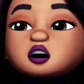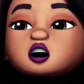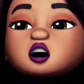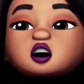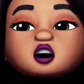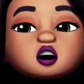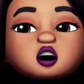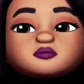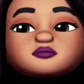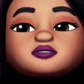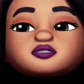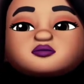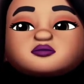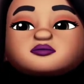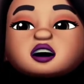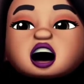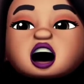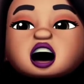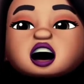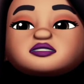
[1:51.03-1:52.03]
Come to
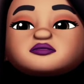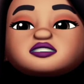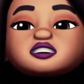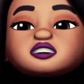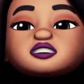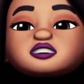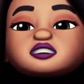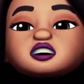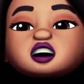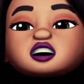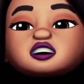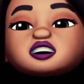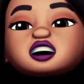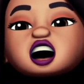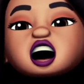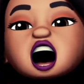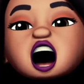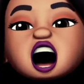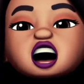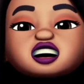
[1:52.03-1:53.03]
my house at night.
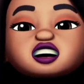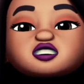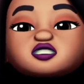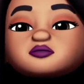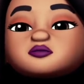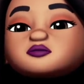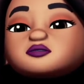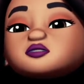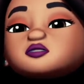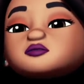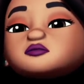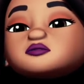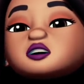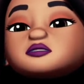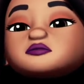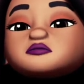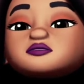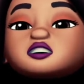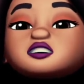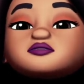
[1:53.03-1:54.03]
I shall be on my
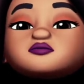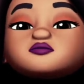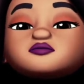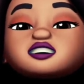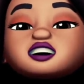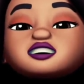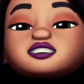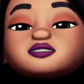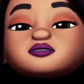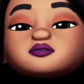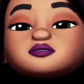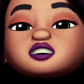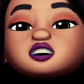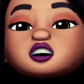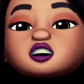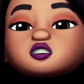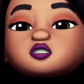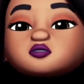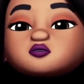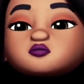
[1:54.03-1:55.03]
bed ready to
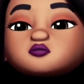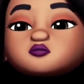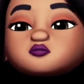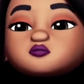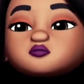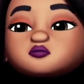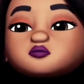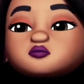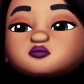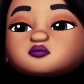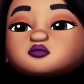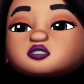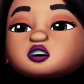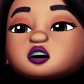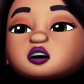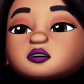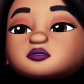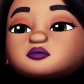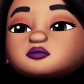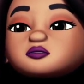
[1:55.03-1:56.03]
take your strokes.
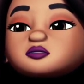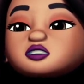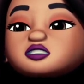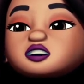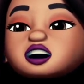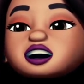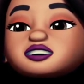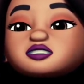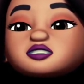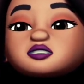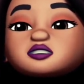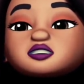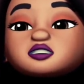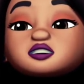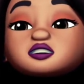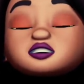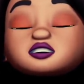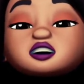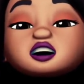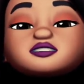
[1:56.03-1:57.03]
With that,
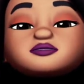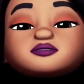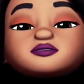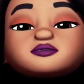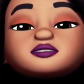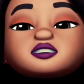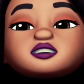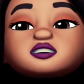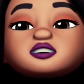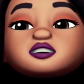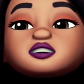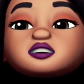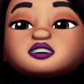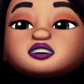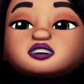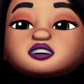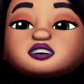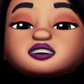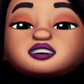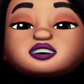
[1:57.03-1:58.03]
Tortoise left with the
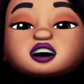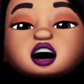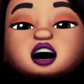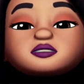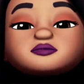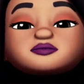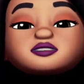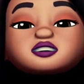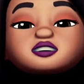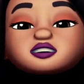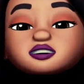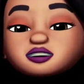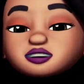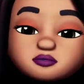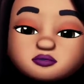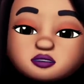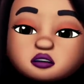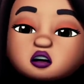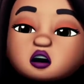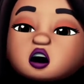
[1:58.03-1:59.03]
six yams.
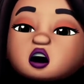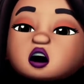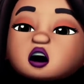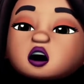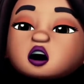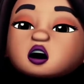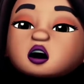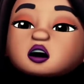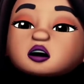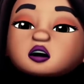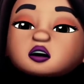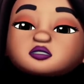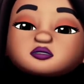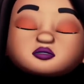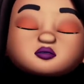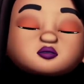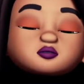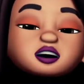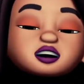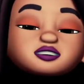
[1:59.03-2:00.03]
On the
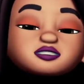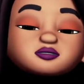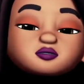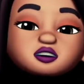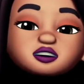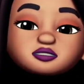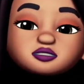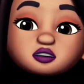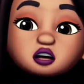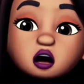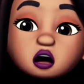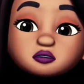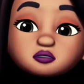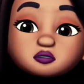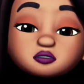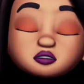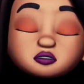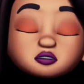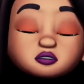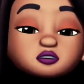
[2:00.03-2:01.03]
way to his house,
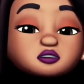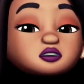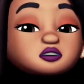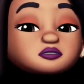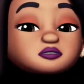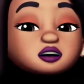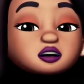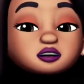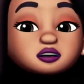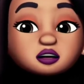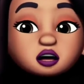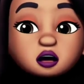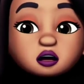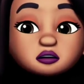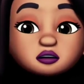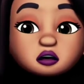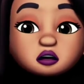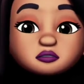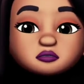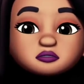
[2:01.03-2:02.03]
Tortoise met
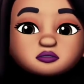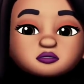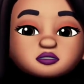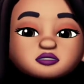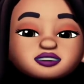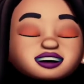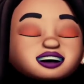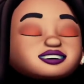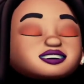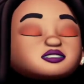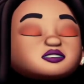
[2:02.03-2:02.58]
Tiger. Tiger